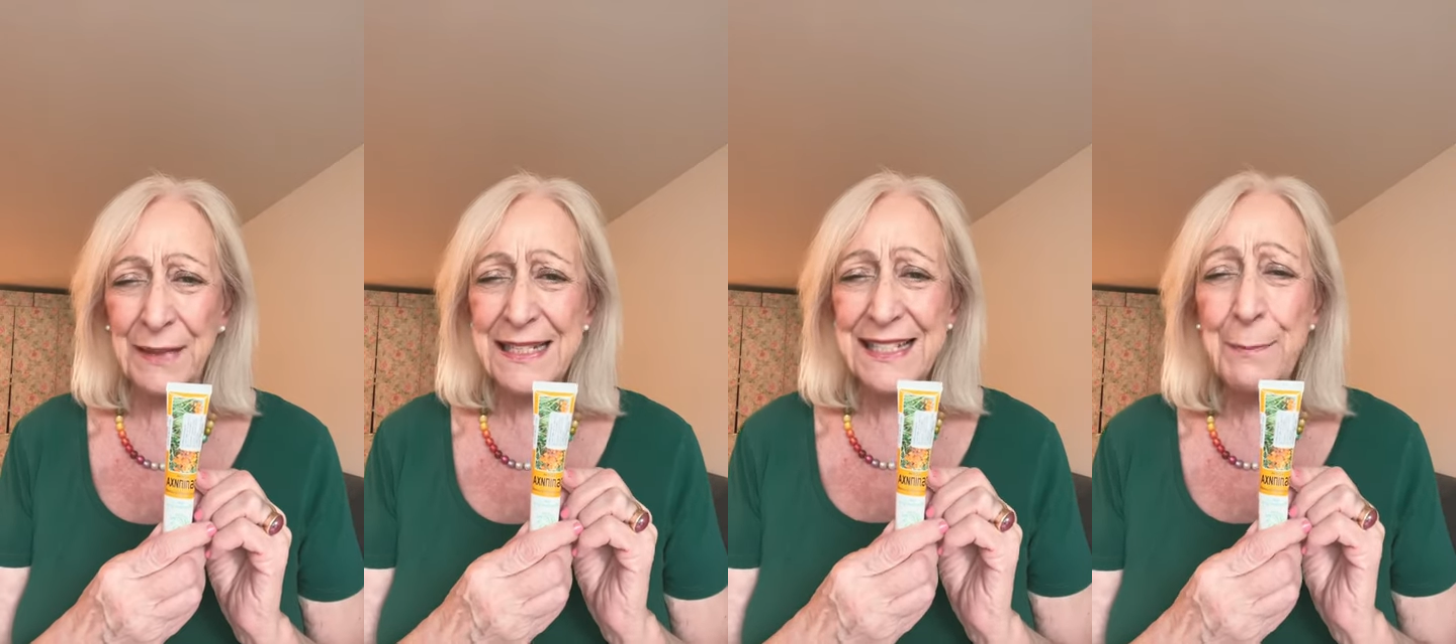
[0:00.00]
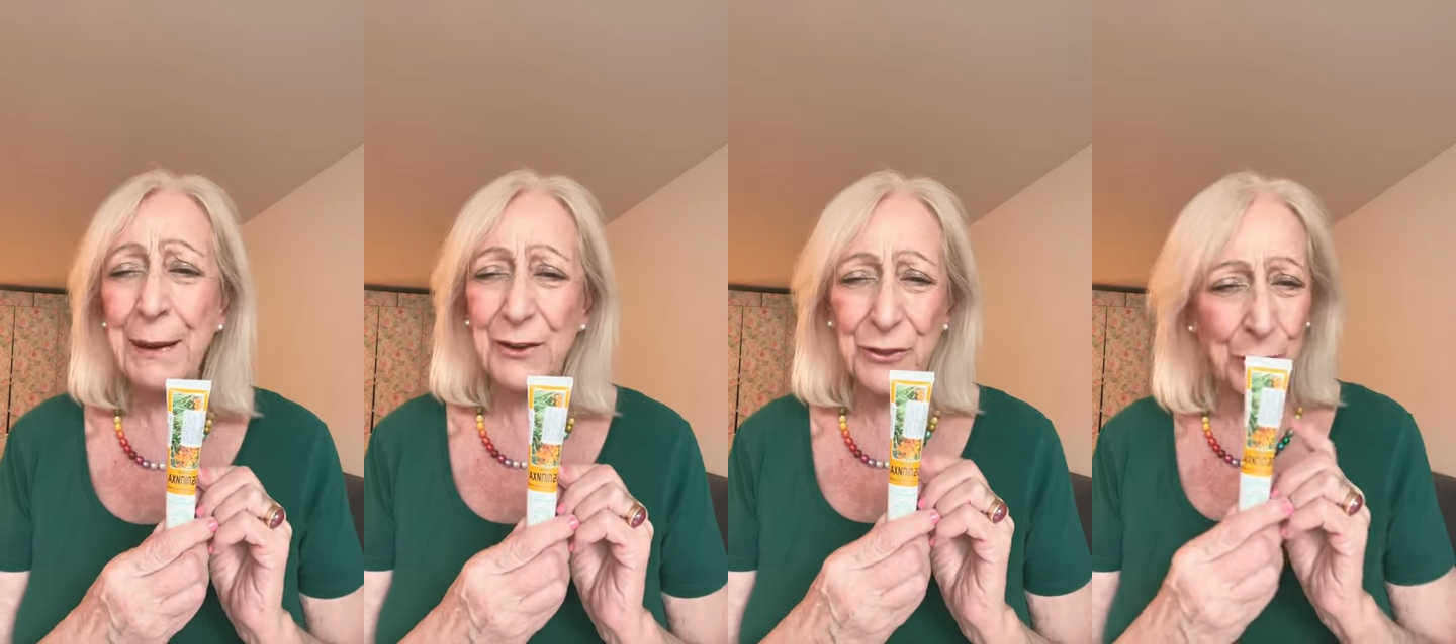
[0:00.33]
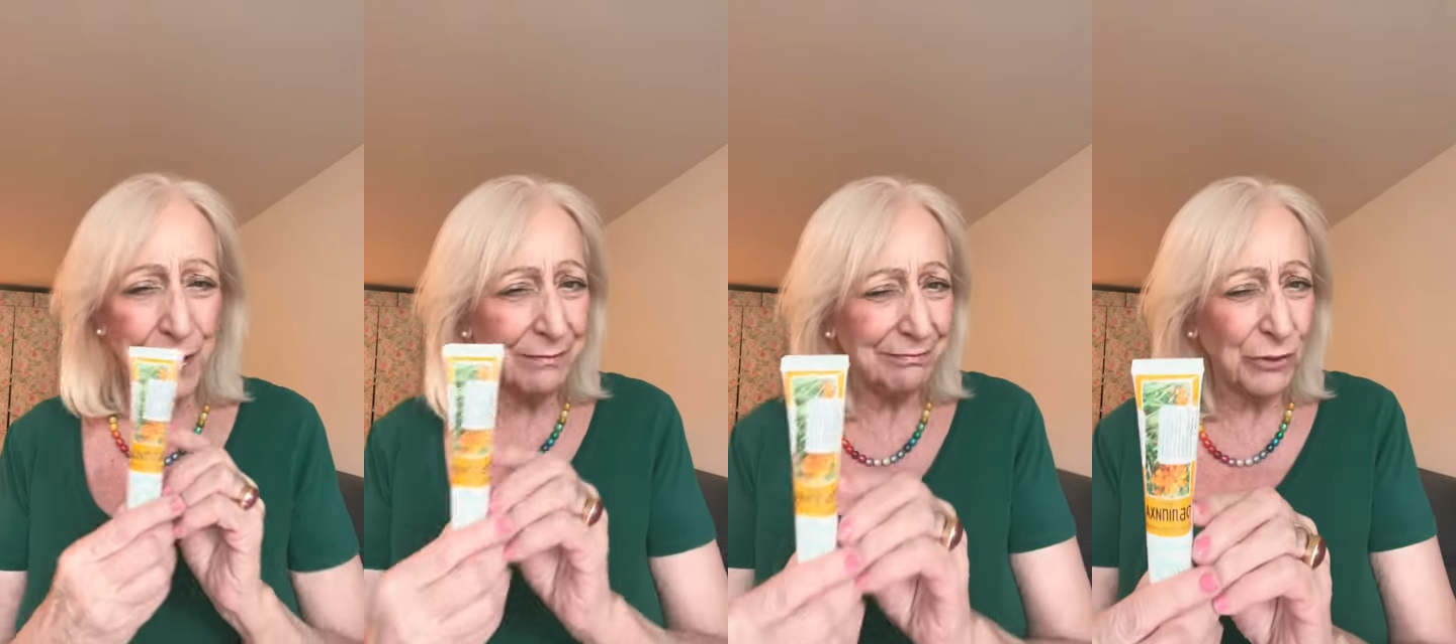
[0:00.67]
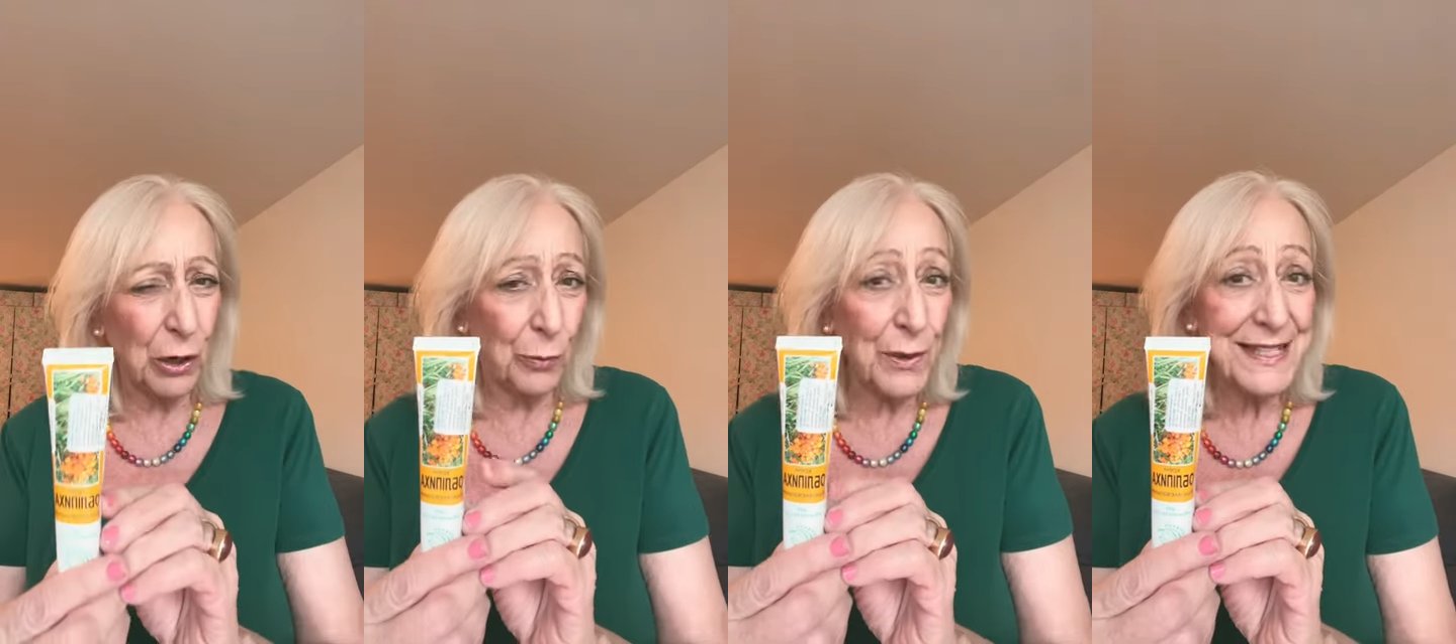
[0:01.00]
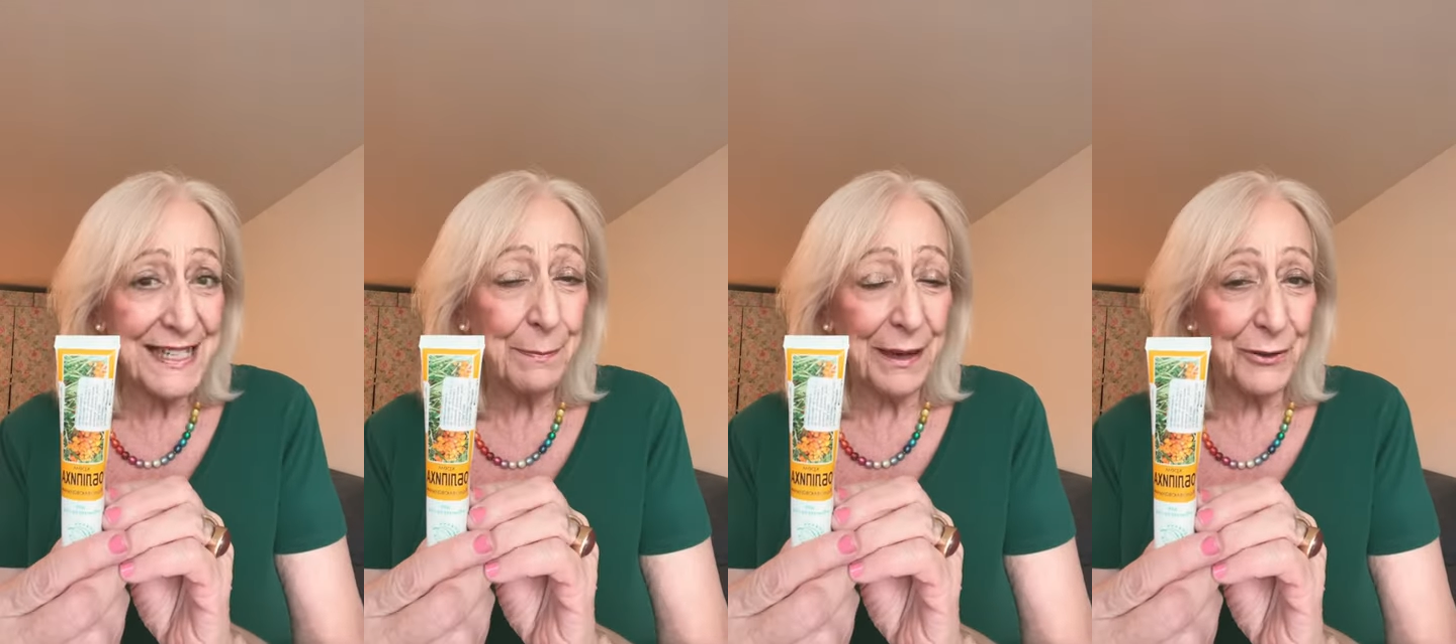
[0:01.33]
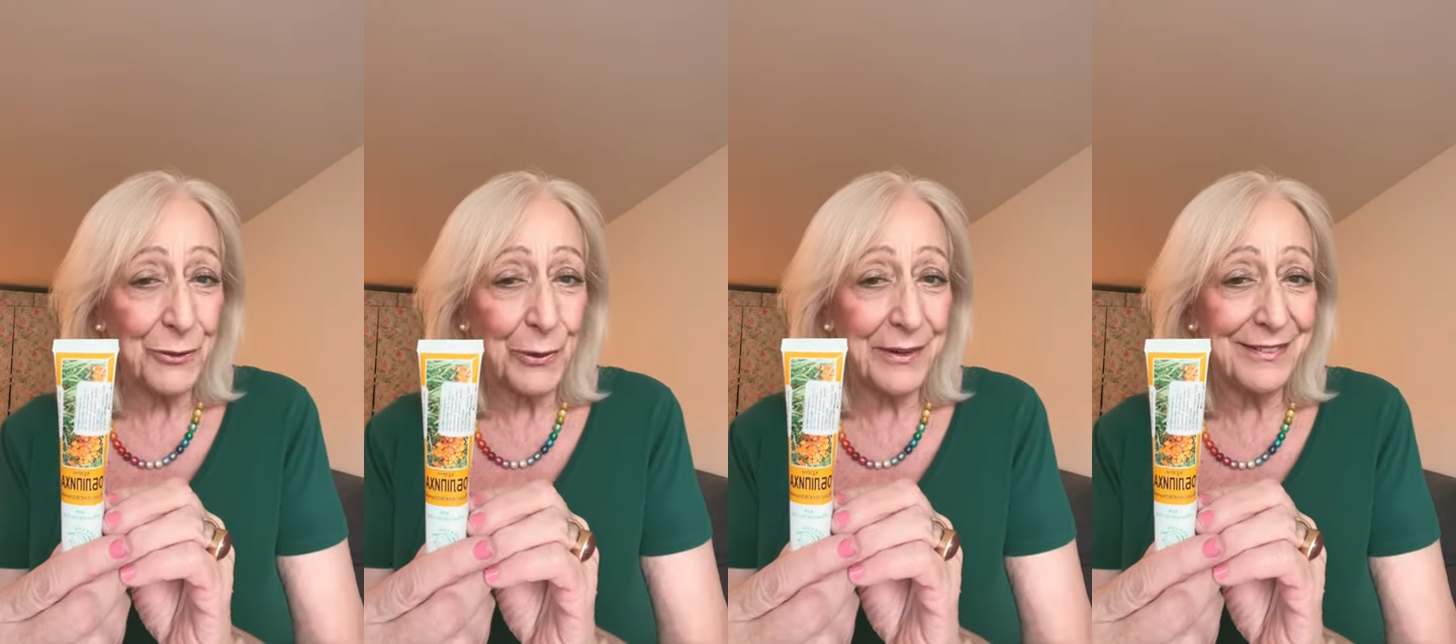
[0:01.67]
sea buckthorn or wood sea
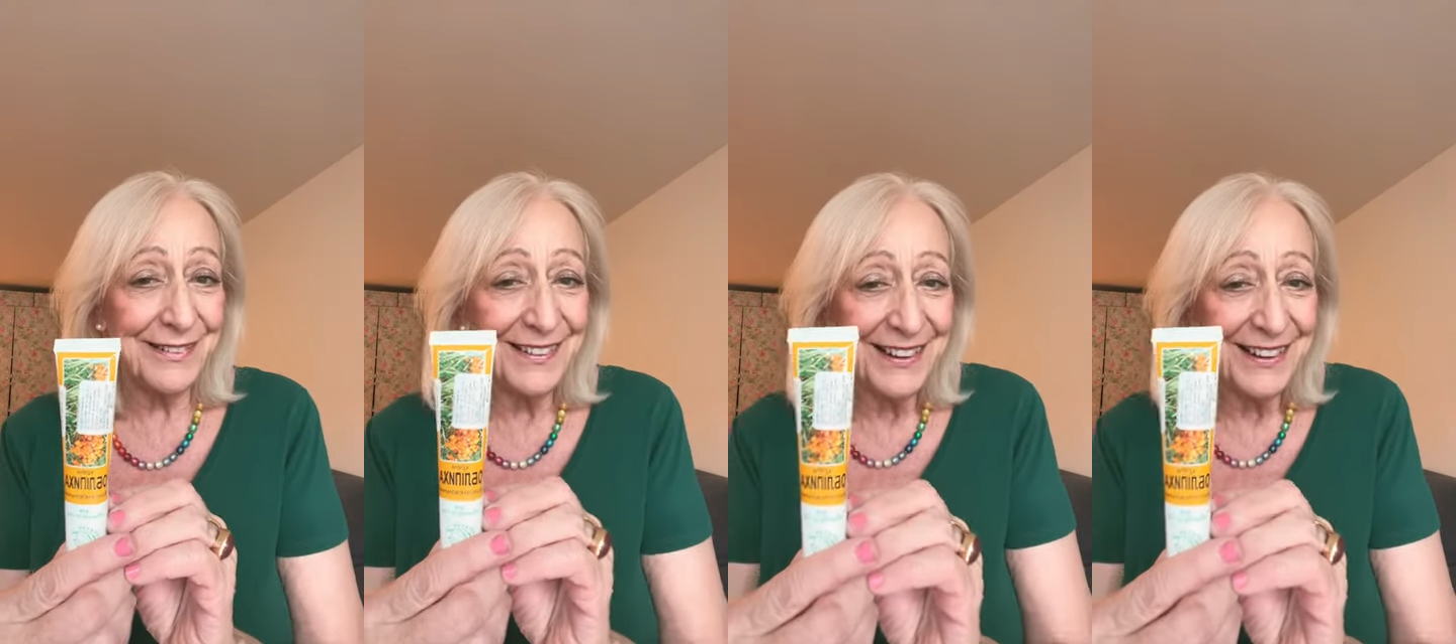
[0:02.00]
buckthorn.